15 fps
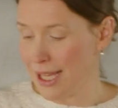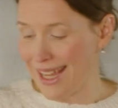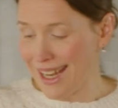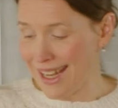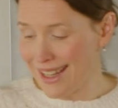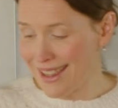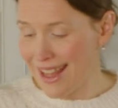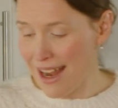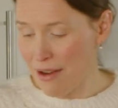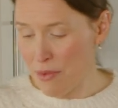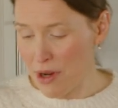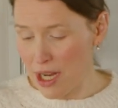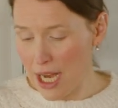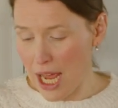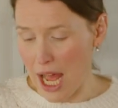And then
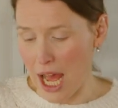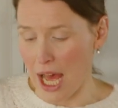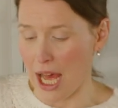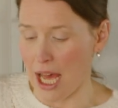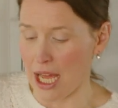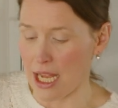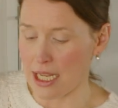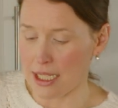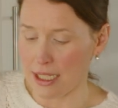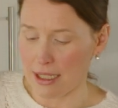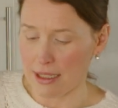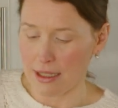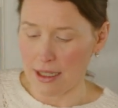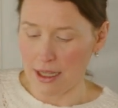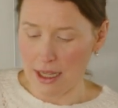we're gonna add
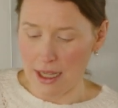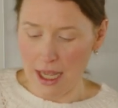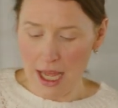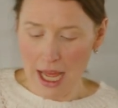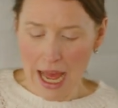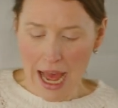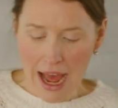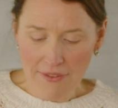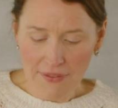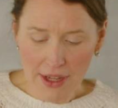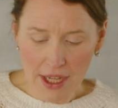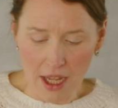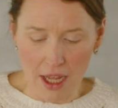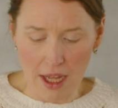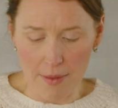1/2
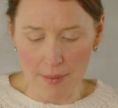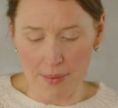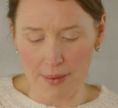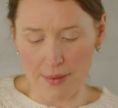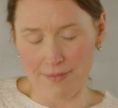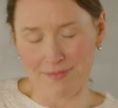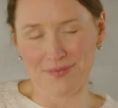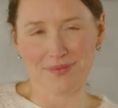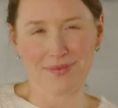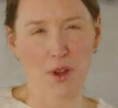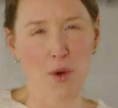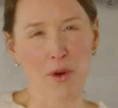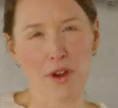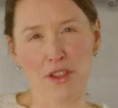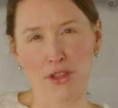cup
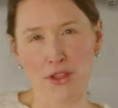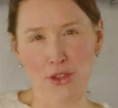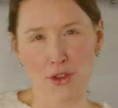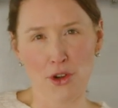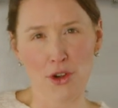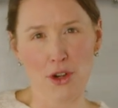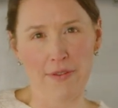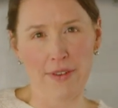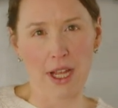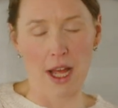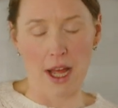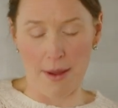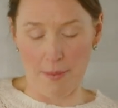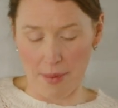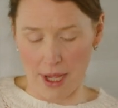or 1/3
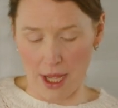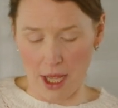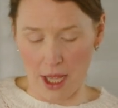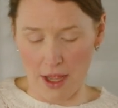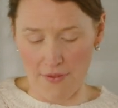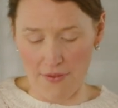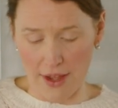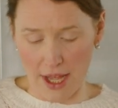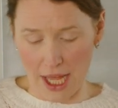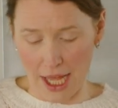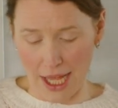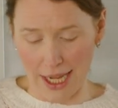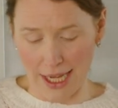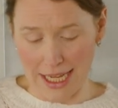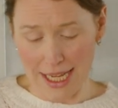cup of
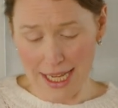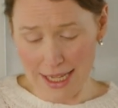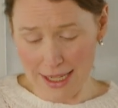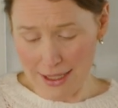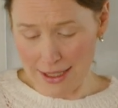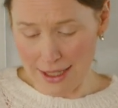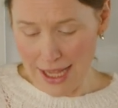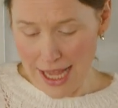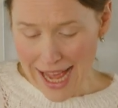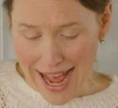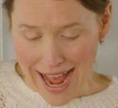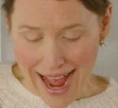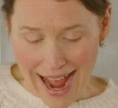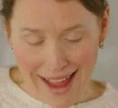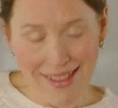honey.
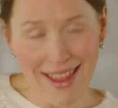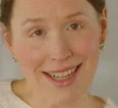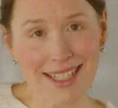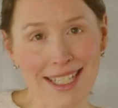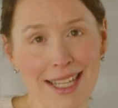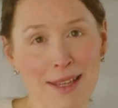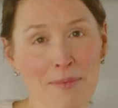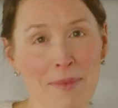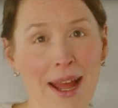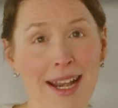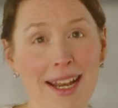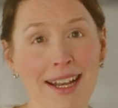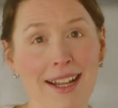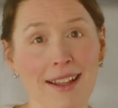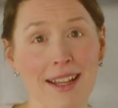I like to keep mine
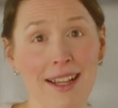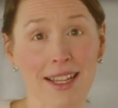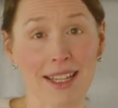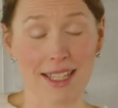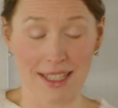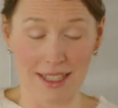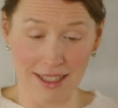in a